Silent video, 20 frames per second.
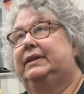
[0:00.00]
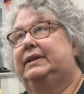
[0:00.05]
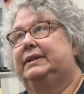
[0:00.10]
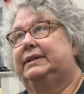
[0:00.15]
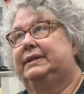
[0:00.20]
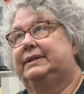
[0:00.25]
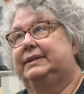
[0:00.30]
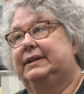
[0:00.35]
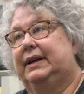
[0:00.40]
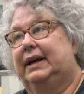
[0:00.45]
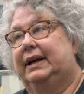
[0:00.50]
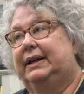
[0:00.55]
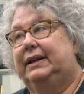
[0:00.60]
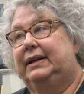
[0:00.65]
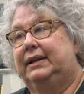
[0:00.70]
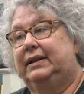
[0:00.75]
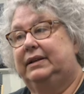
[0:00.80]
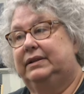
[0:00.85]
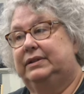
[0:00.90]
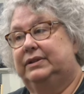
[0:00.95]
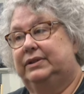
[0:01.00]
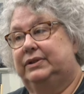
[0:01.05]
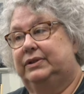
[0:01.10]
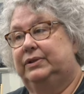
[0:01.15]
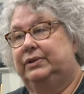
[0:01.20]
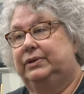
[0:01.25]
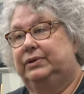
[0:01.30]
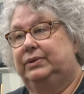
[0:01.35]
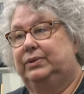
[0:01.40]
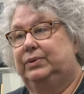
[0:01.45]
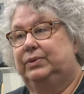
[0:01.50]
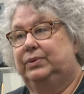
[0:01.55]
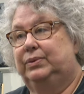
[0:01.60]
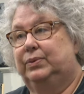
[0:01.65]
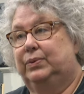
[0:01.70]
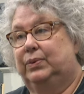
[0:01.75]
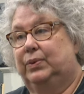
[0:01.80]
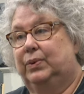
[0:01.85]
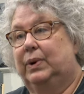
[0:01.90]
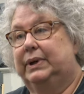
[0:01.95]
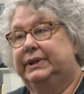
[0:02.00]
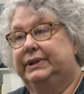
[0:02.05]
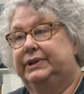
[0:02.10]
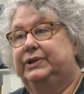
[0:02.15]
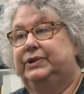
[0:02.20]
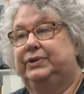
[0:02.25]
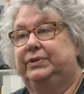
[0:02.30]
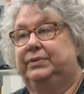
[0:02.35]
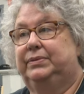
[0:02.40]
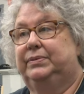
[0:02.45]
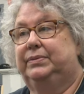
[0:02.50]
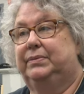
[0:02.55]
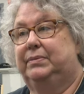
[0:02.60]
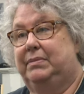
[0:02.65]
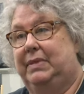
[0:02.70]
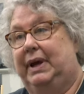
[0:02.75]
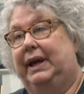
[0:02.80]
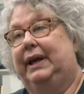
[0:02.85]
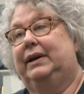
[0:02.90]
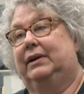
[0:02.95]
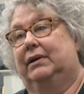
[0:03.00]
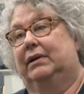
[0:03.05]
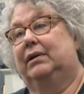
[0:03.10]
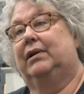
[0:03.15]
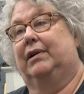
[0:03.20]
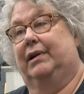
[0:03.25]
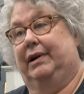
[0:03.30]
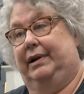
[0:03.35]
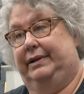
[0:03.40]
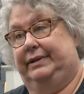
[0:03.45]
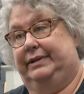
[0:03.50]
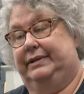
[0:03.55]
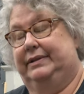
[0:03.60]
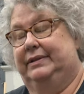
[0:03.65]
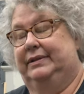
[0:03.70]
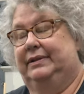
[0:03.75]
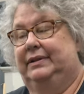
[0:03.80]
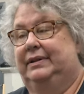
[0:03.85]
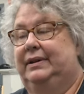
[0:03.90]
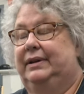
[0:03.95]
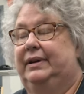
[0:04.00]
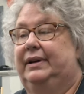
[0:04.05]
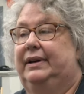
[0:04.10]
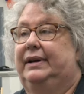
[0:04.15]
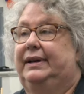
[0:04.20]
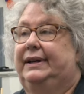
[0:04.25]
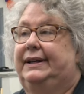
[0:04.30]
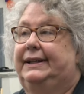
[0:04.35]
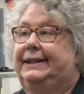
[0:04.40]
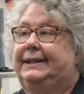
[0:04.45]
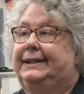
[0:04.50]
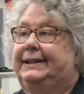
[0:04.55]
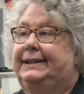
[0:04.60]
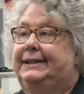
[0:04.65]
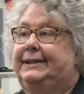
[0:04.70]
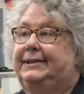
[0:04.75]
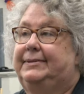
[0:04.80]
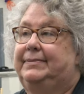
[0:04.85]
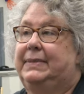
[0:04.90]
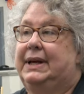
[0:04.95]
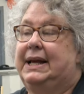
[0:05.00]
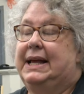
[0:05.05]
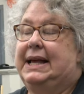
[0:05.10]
deciding to want to make art. Um,